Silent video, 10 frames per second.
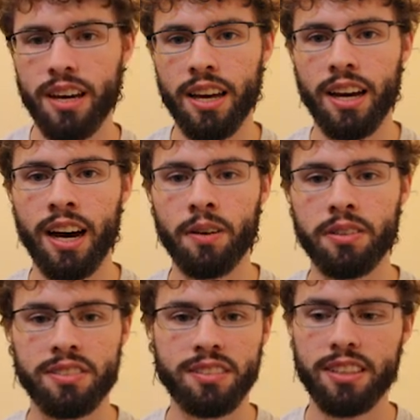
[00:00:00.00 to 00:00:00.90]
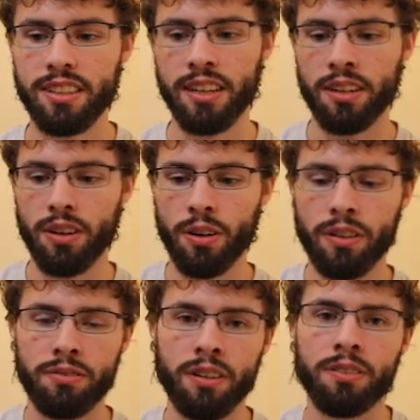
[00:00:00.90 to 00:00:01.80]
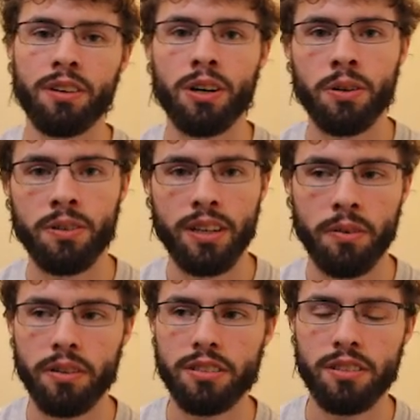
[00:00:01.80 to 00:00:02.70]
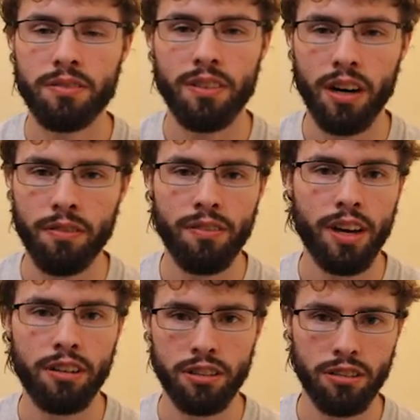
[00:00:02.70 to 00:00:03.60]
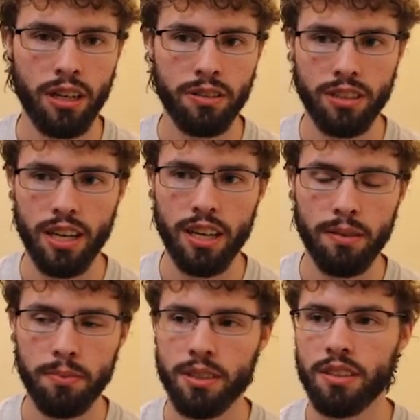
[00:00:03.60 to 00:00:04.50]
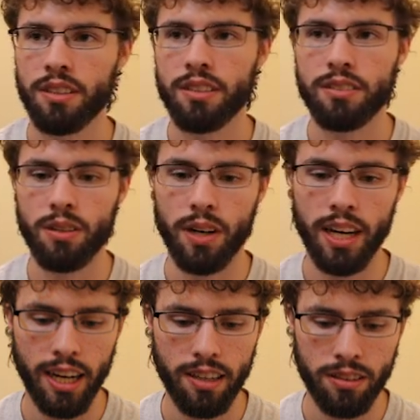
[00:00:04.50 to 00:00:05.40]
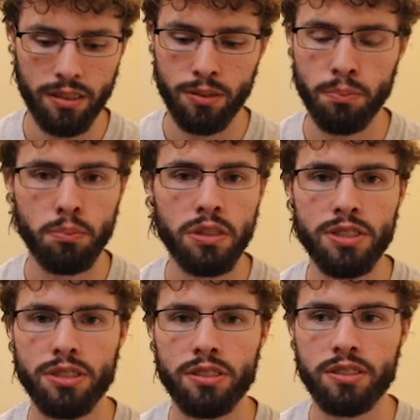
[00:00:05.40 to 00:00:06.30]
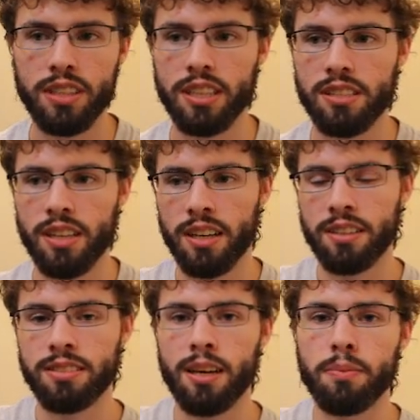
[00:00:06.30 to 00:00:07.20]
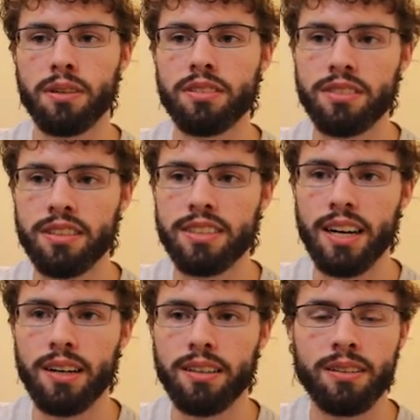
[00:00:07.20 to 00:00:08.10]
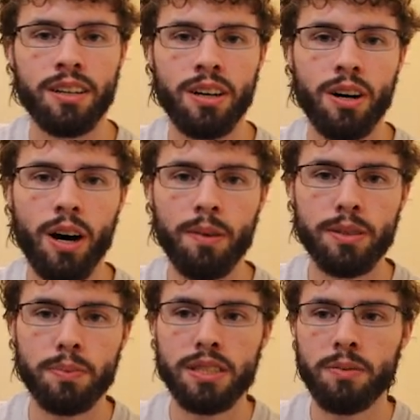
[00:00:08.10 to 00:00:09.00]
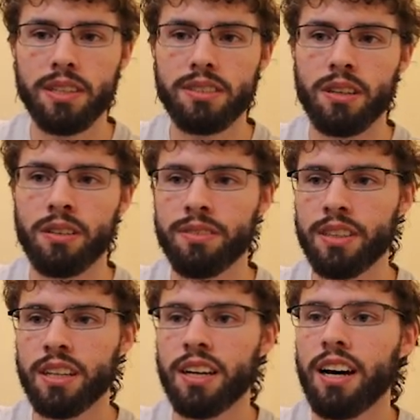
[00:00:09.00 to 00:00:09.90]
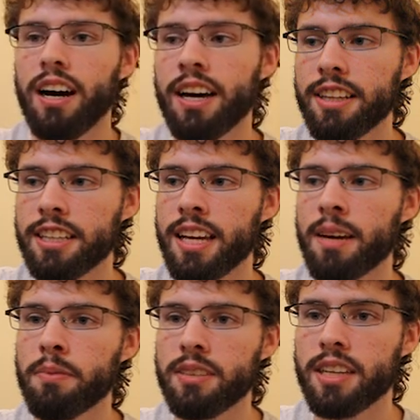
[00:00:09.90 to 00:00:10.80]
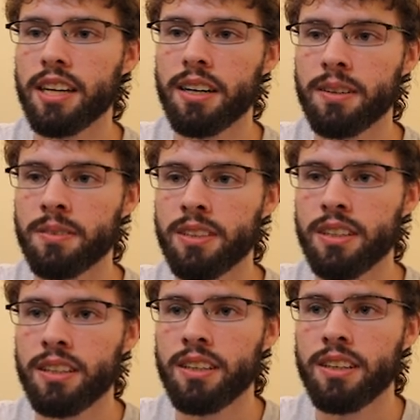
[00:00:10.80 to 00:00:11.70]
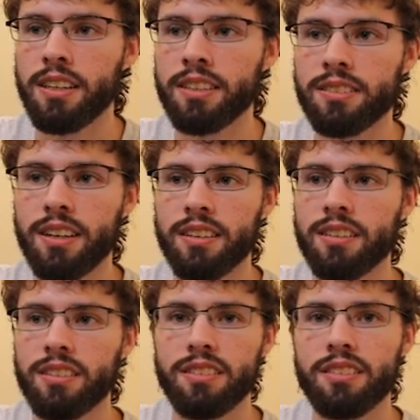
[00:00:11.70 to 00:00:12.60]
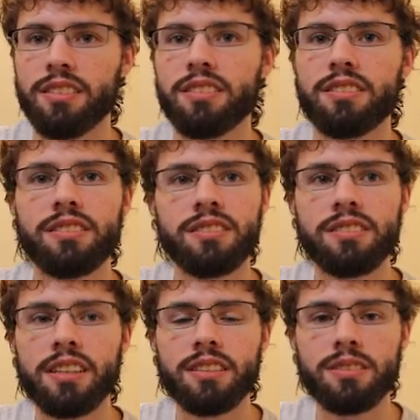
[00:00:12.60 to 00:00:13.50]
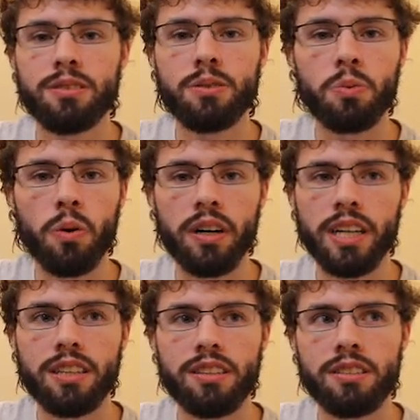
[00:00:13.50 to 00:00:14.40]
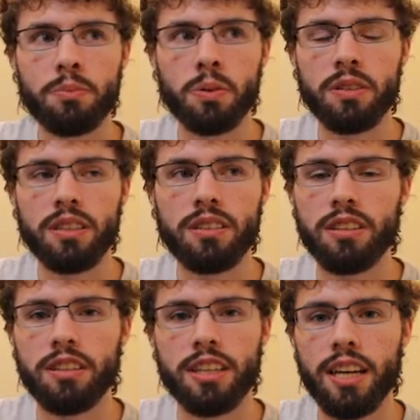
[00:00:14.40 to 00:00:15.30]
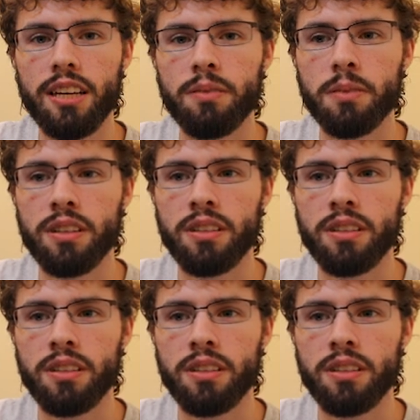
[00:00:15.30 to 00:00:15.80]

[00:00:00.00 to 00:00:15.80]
And I was sitting there on the front row. It wasn't a very crowded game, so I had a little bleacher section I could able to sit down and almost be to myself. I had the camera down. It's like 6-1 at this point in the game.